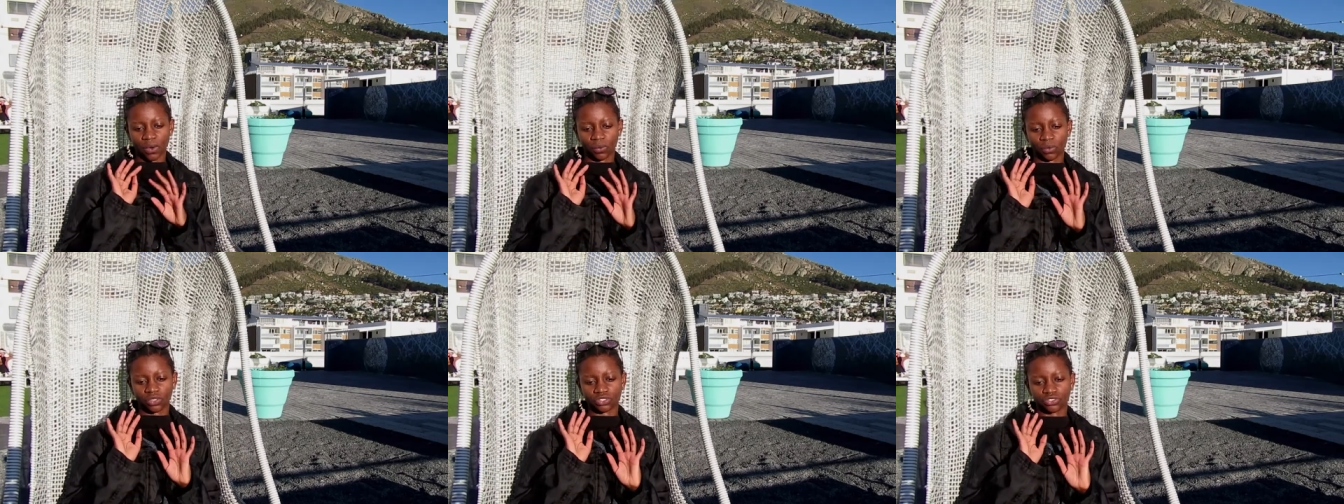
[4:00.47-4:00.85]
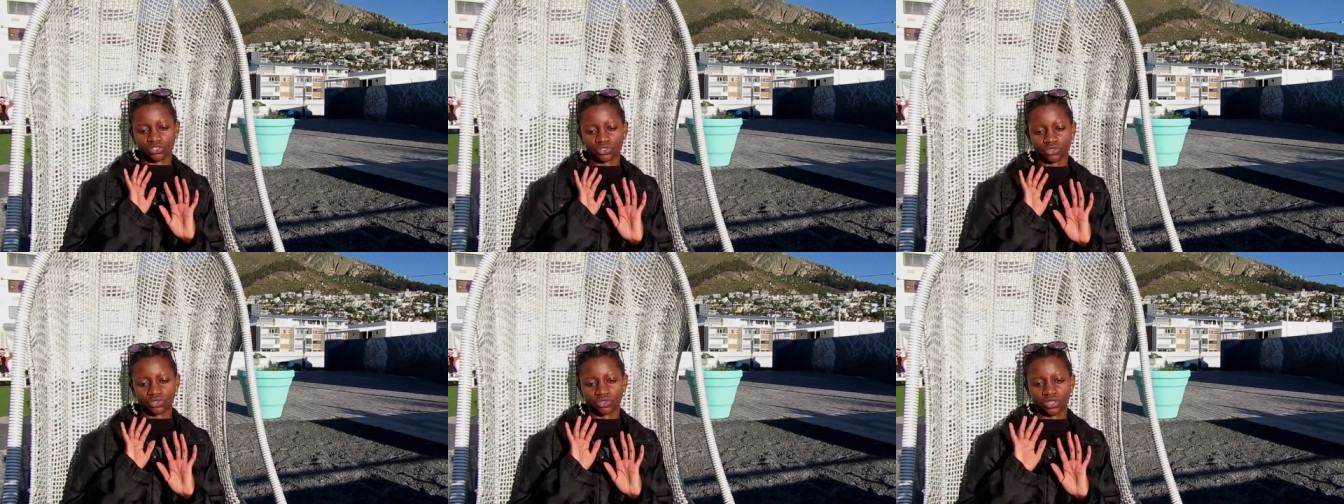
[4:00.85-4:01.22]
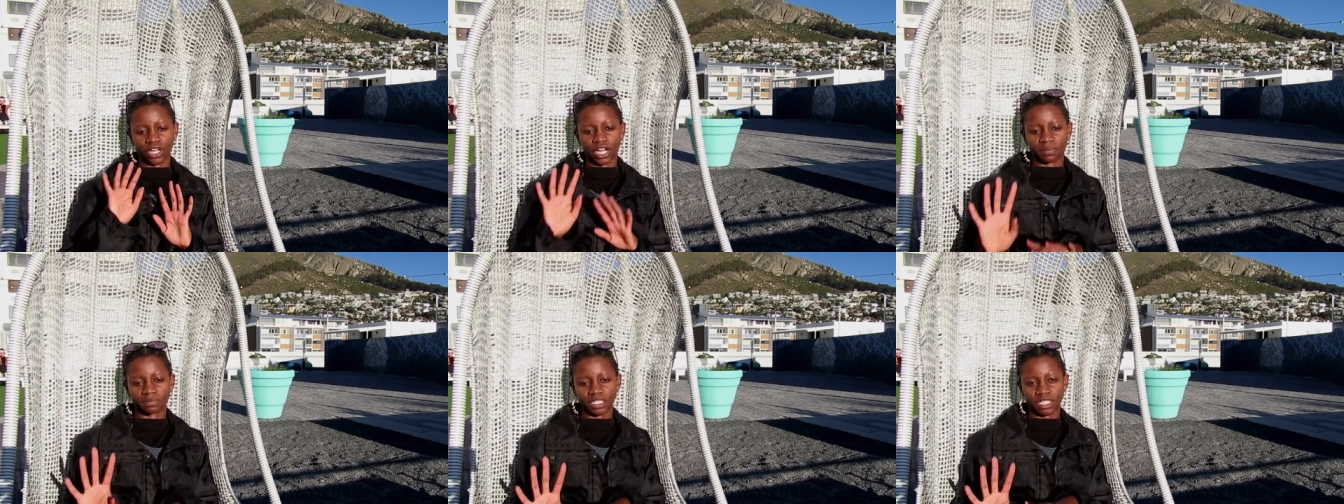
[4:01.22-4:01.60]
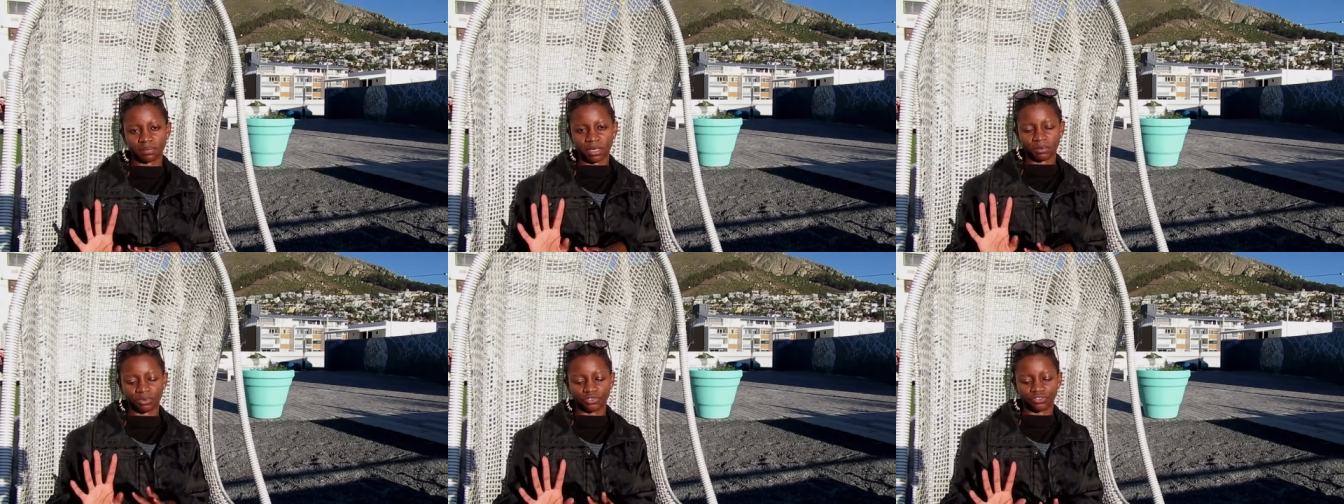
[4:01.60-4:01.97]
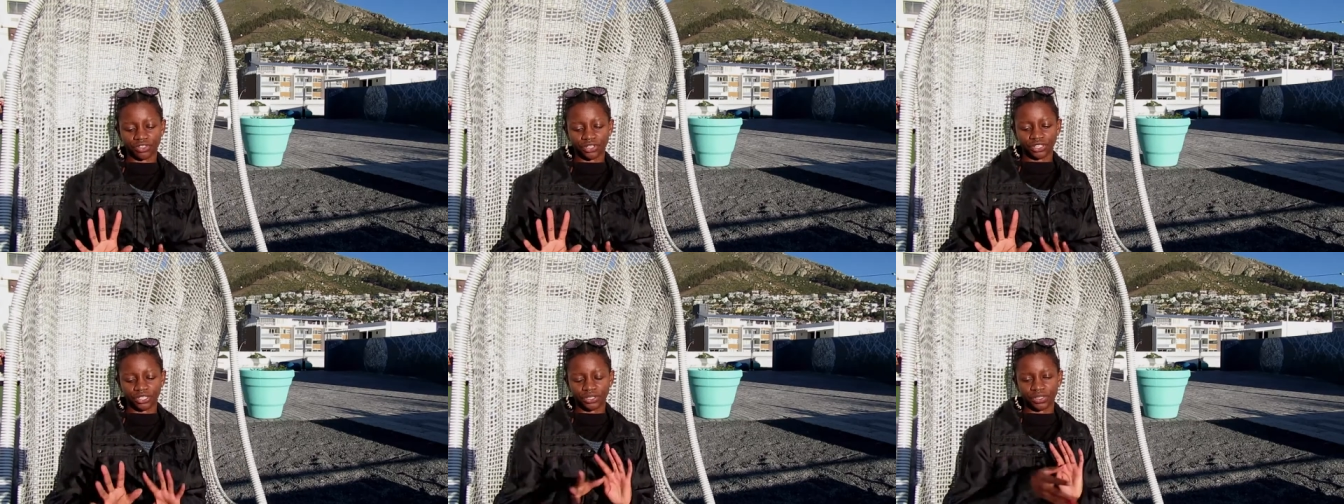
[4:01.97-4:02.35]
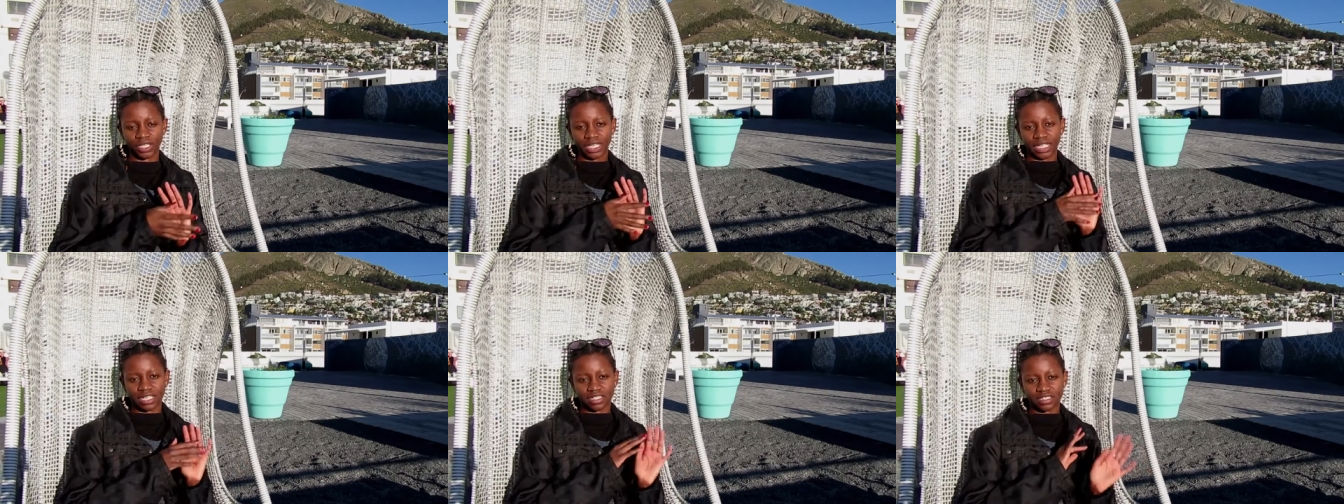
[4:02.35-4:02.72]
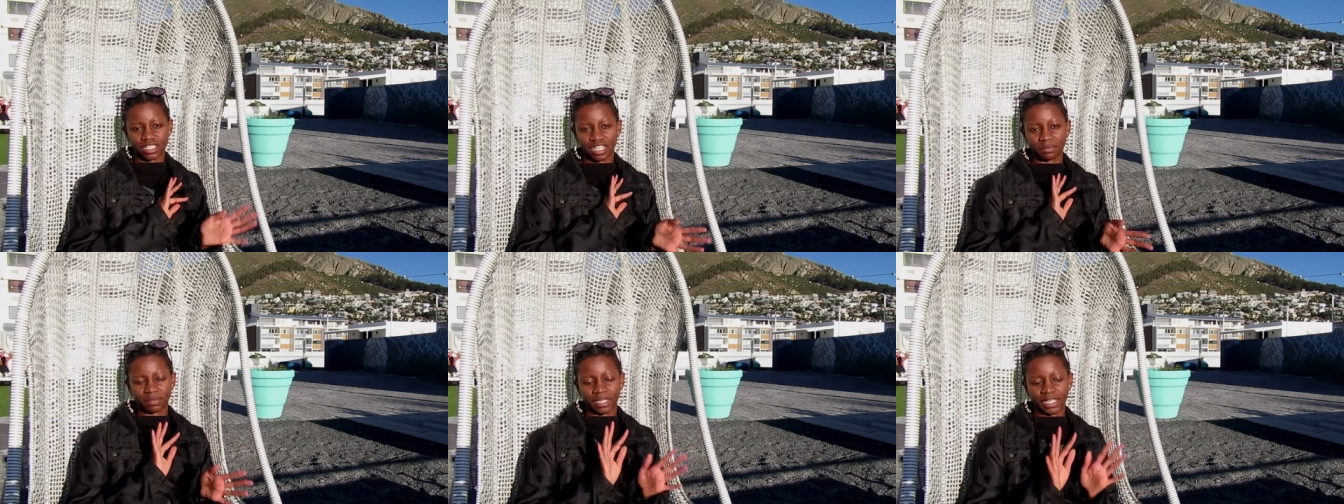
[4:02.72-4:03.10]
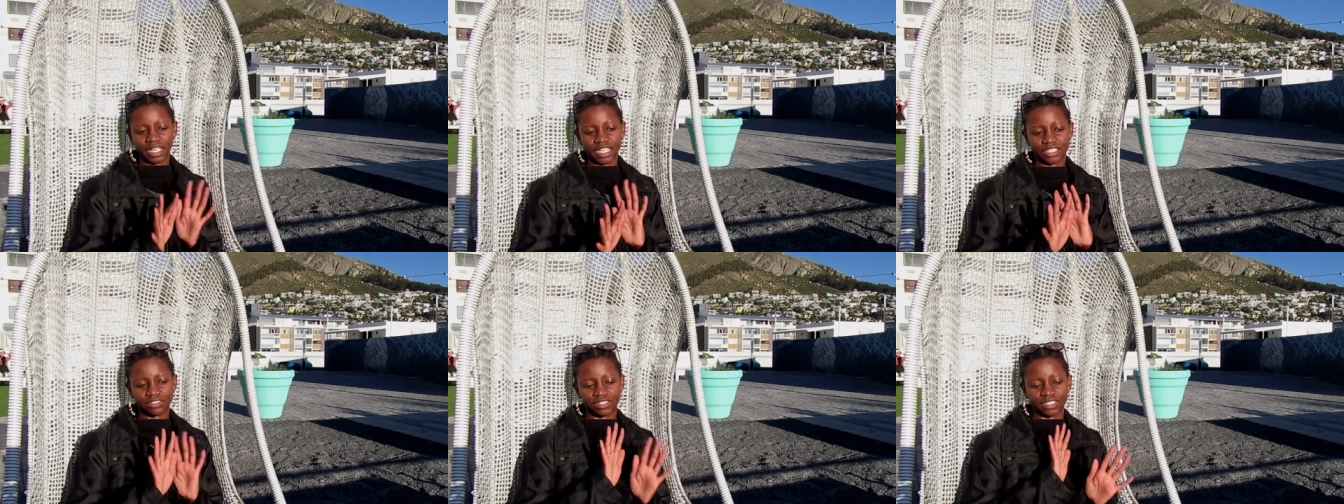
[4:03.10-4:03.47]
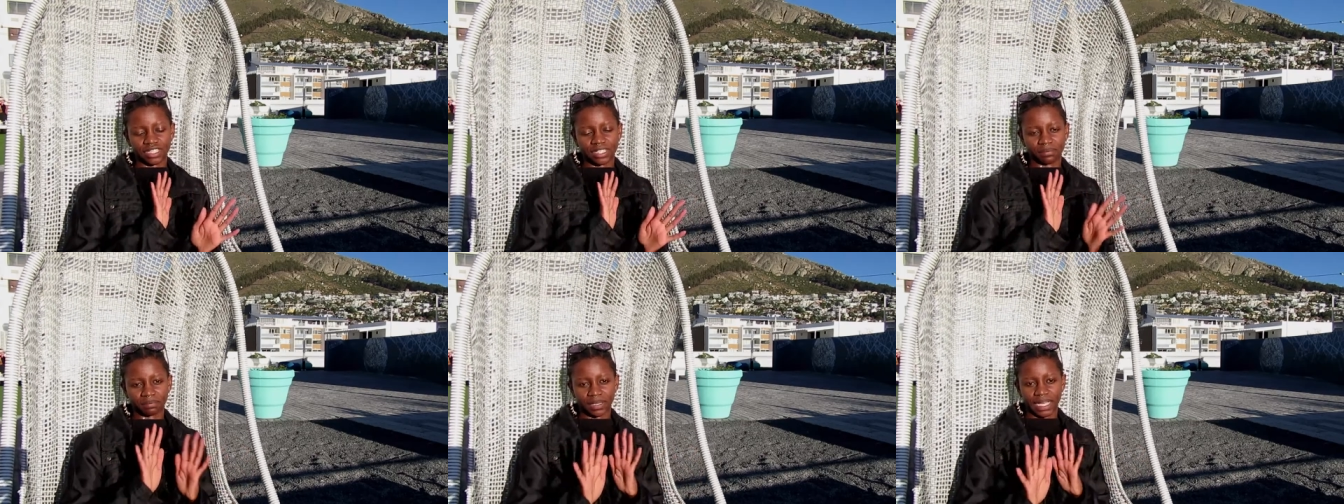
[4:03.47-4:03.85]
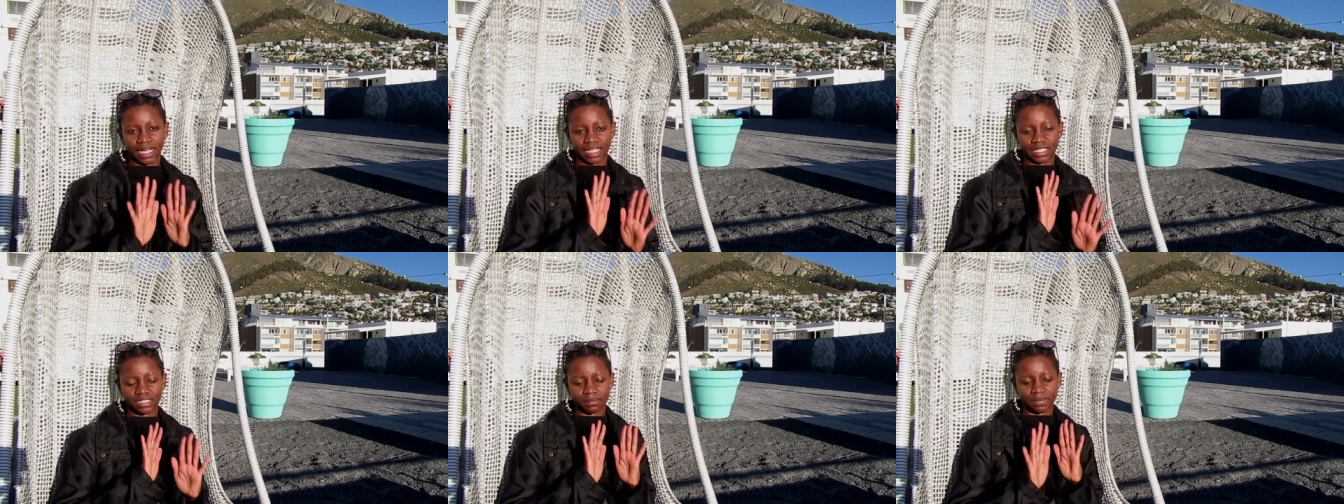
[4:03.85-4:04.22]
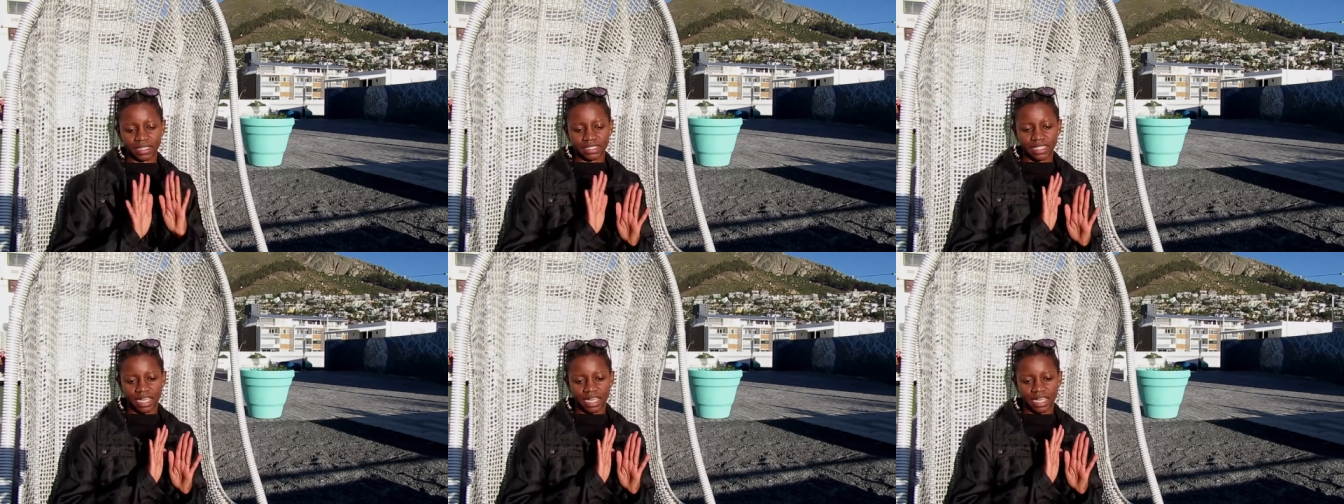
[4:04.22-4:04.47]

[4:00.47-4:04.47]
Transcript: I want to update my portfolio. Is anybody interested in planning something